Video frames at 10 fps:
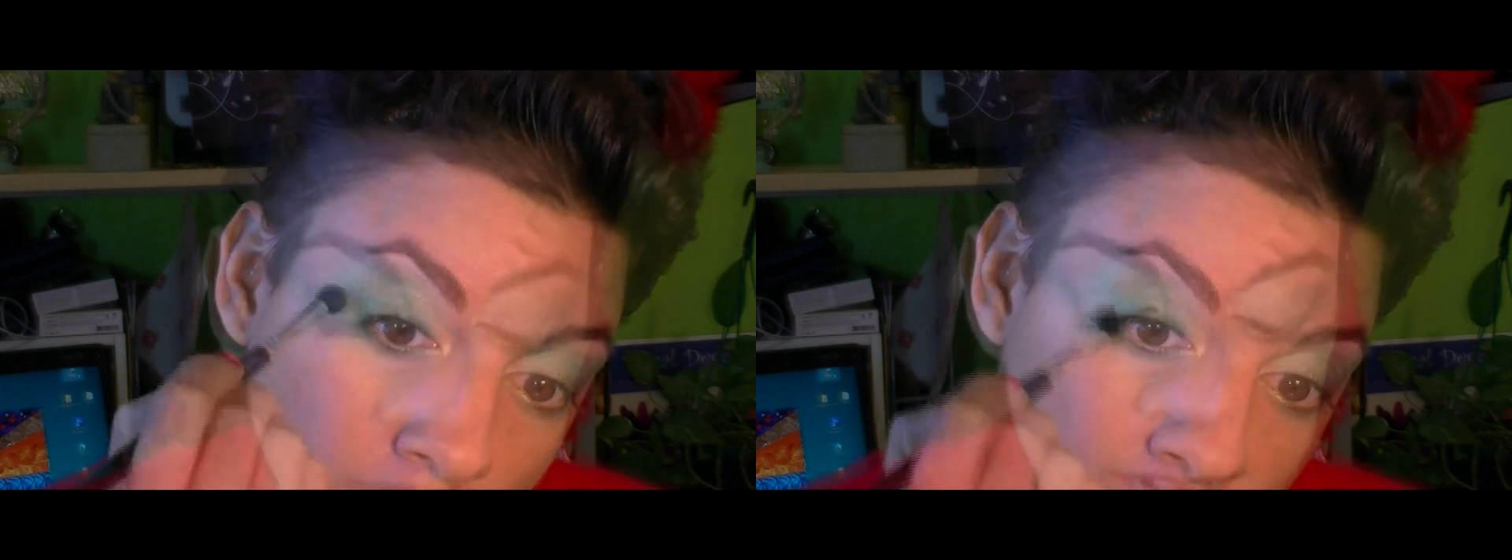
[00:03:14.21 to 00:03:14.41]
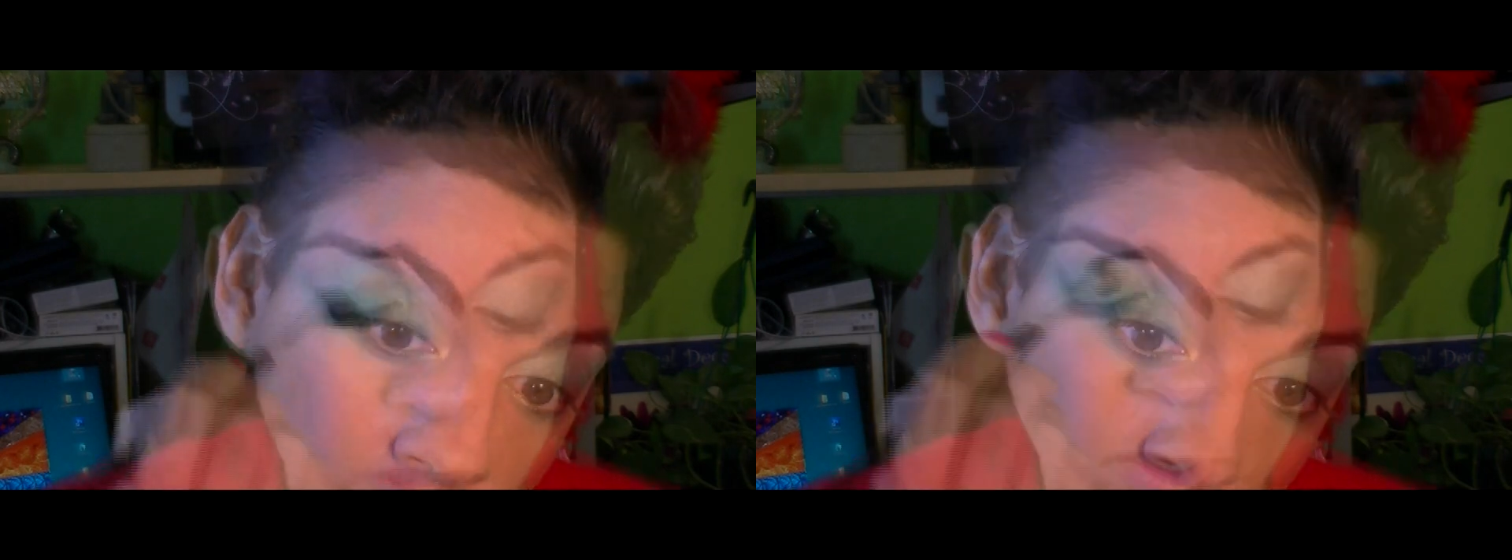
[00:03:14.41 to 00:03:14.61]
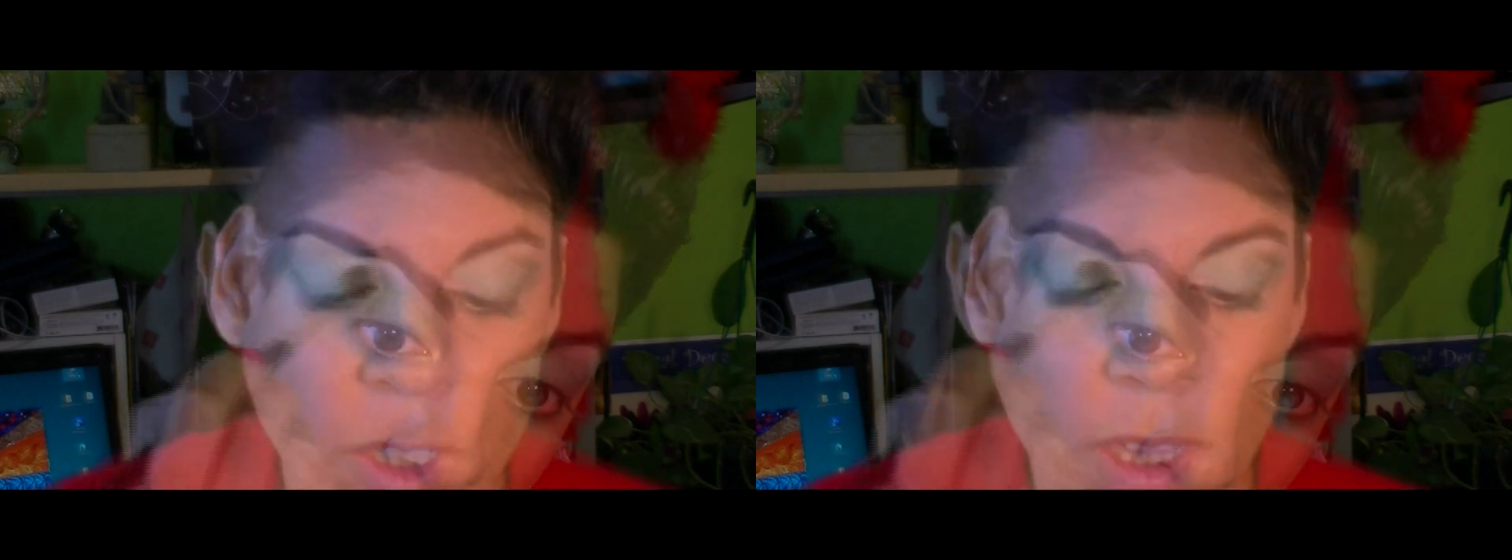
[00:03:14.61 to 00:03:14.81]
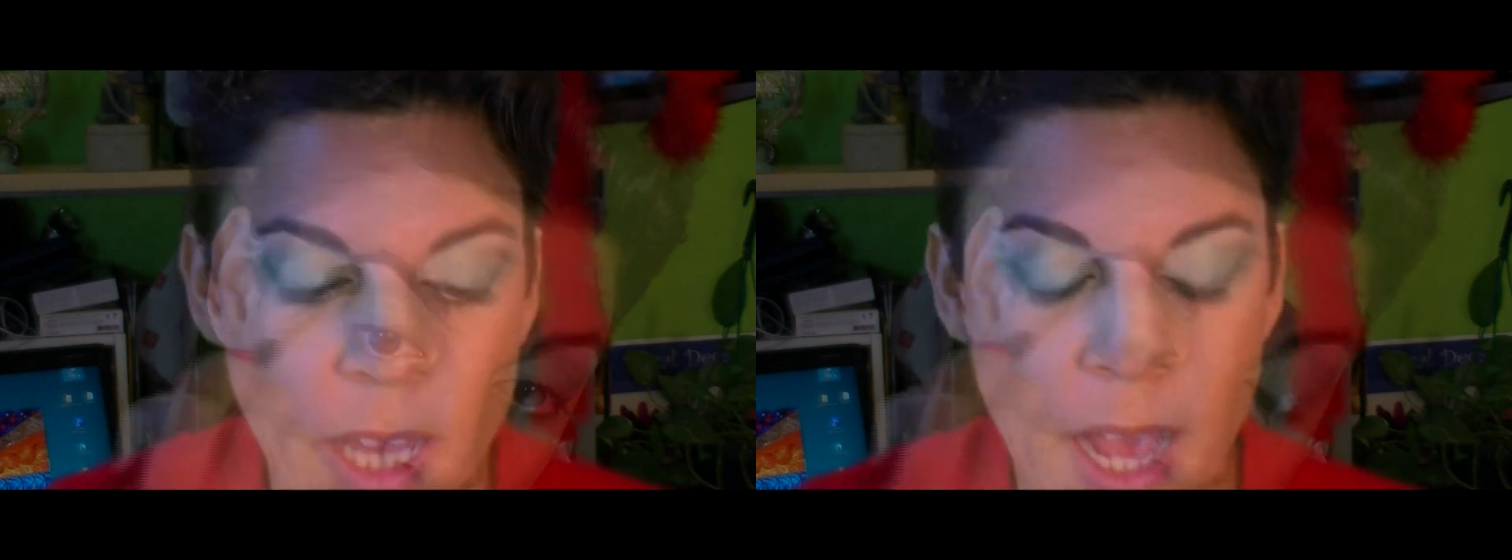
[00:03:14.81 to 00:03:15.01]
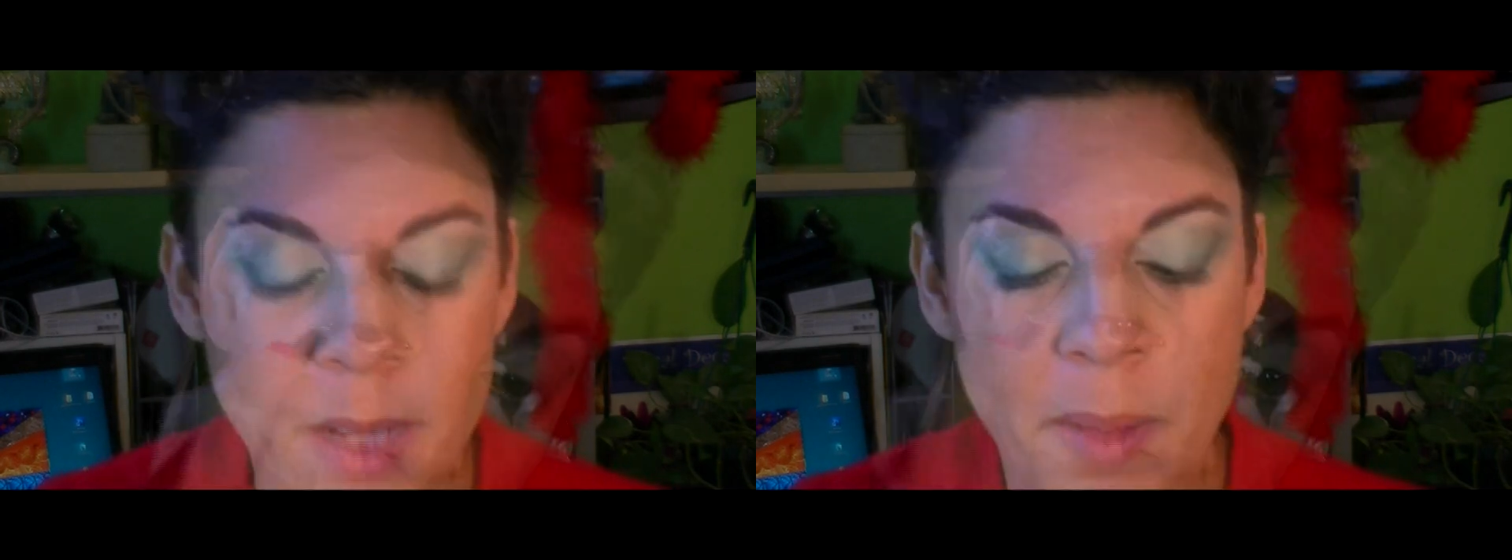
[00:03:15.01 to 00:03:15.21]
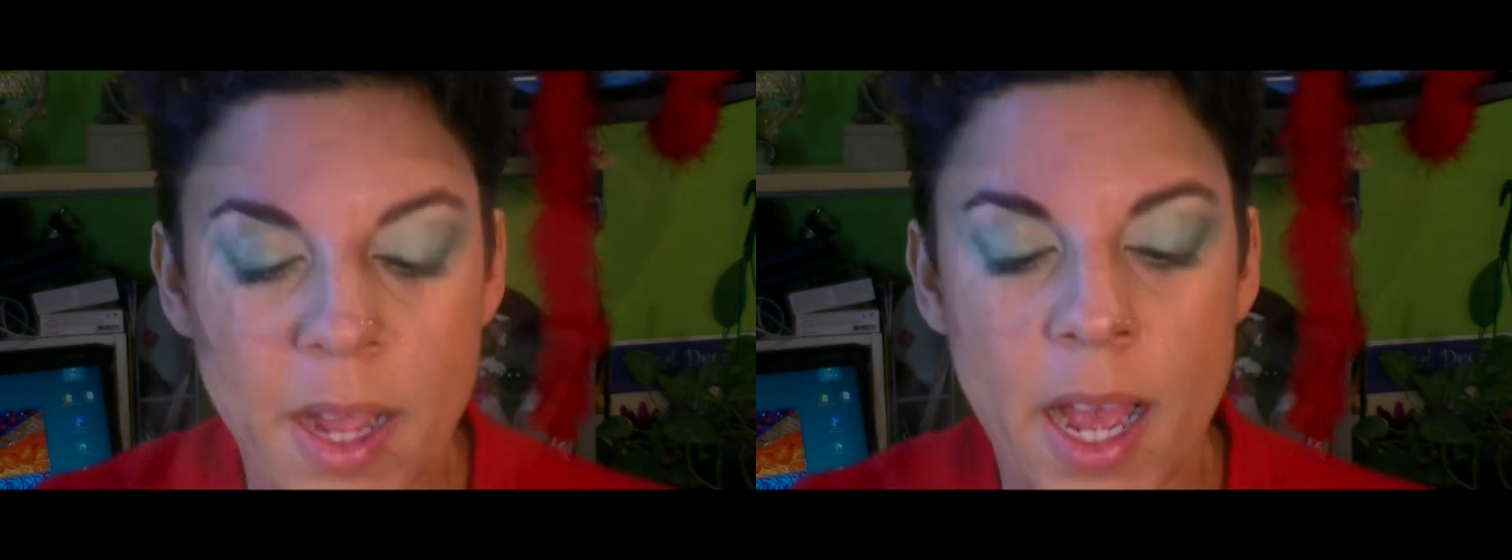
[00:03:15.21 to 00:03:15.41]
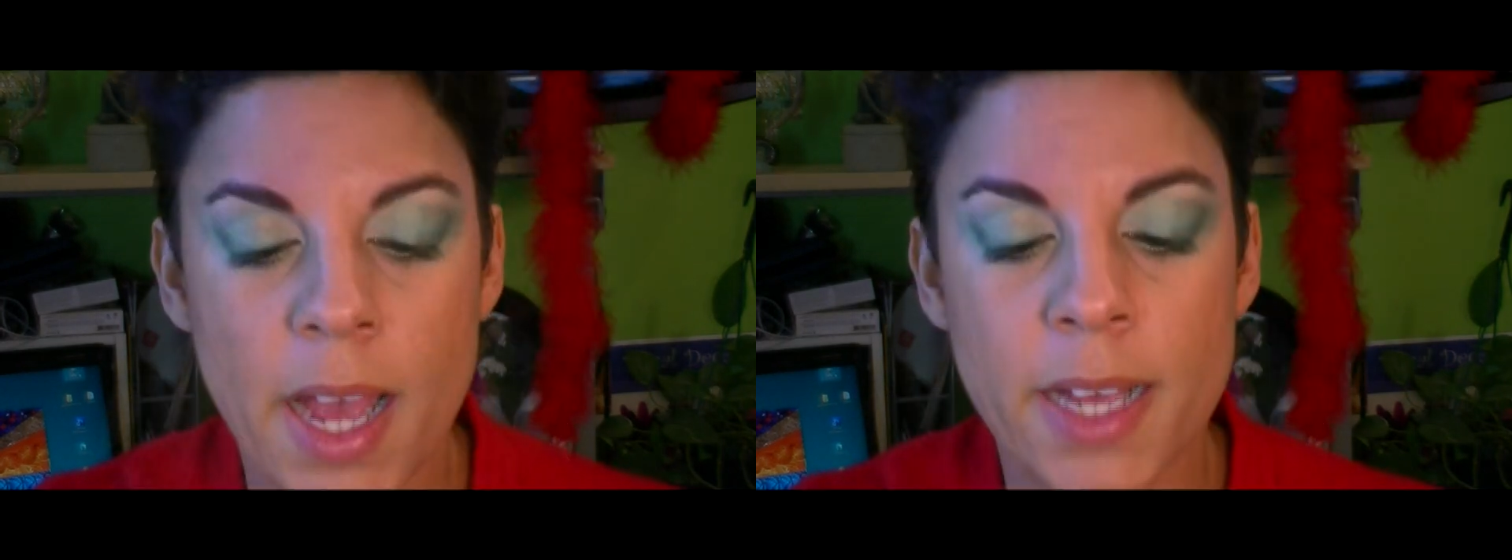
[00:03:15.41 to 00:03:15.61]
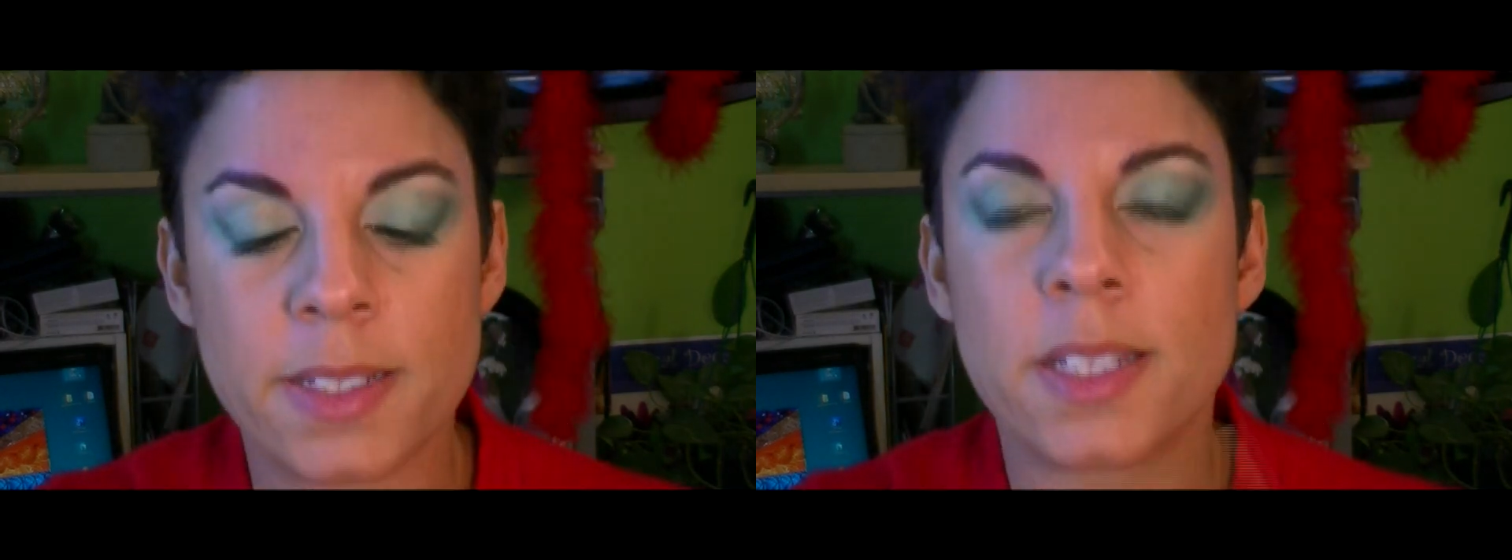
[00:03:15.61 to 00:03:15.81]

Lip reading: Okay, now I'm going to line my eyes.